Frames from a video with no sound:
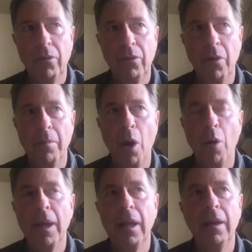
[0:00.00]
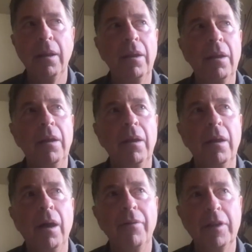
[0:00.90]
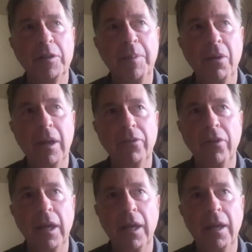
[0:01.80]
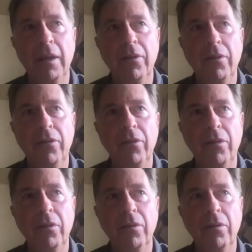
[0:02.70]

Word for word: so the moment of experiencing is